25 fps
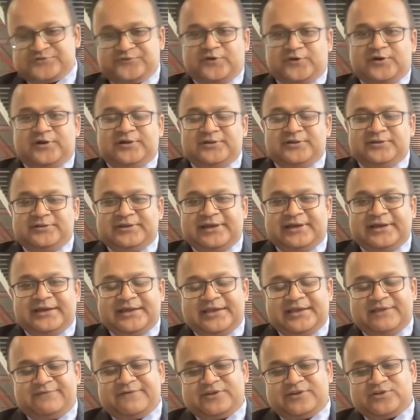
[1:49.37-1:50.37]
all,
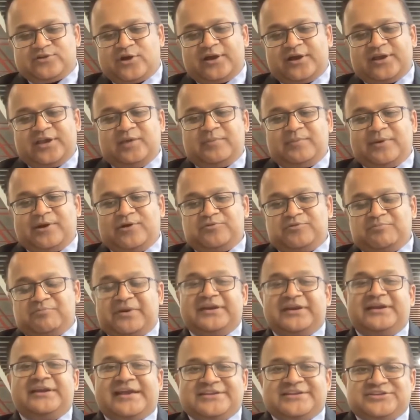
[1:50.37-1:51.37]
if I talk about
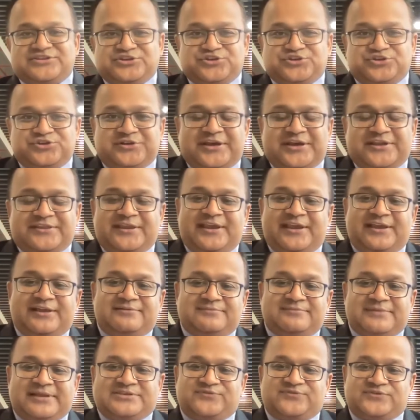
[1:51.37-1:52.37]
monetization, I think
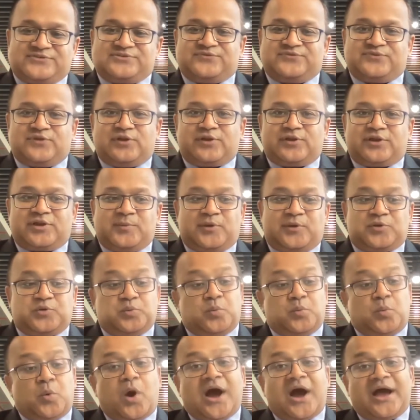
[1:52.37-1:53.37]
let's first of all talk about
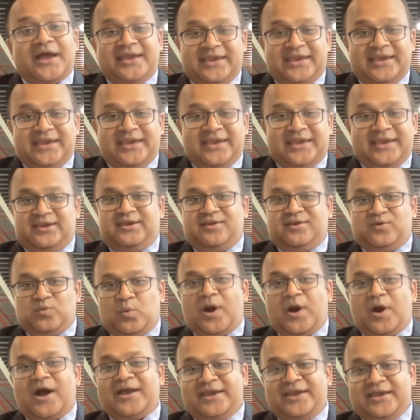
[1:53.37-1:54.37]
why
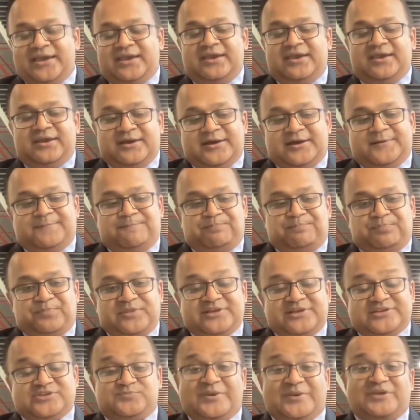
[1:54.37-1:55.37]

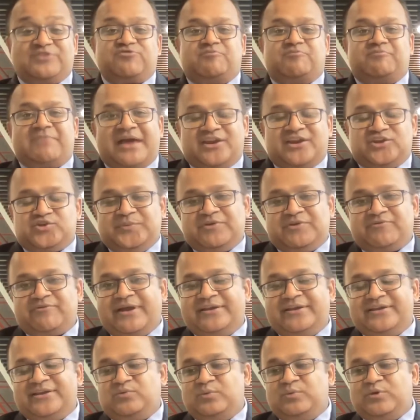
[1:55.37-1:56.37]
the spectrum management,
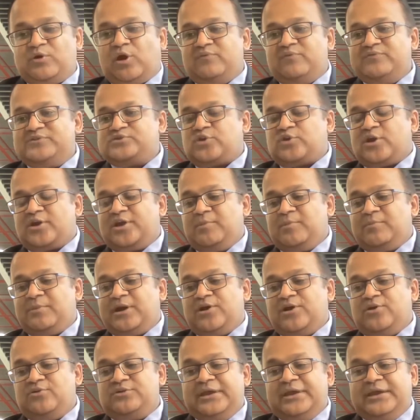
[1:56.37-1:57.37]
right? And we always talk
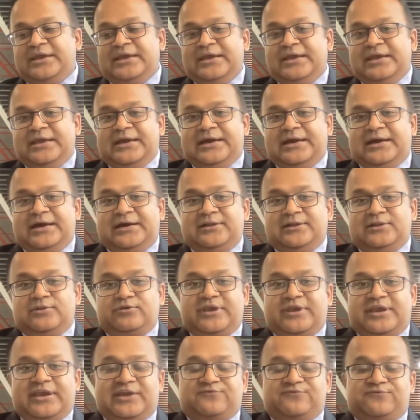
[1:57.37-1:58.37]
about
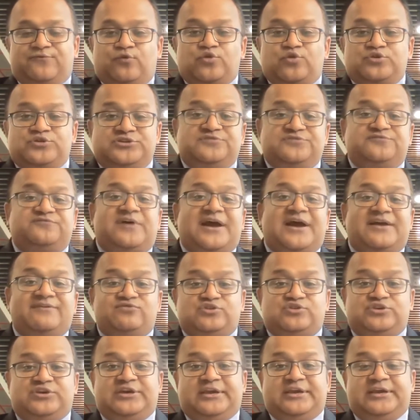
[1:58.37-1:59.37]
looking at 4G,
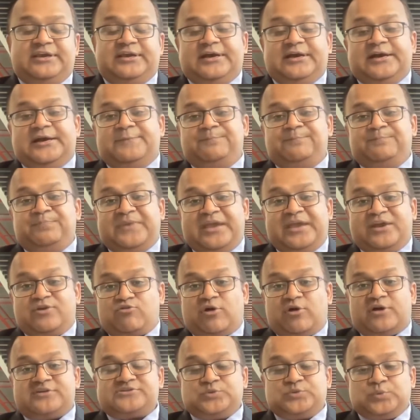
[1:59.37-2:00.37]
5G
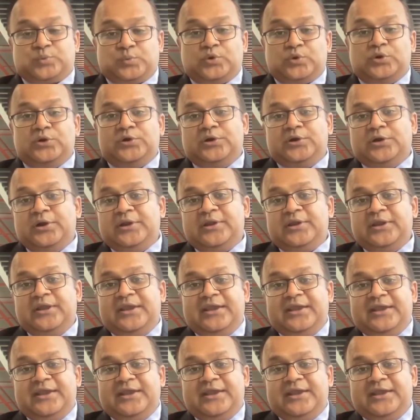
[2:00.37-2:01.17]
across the world,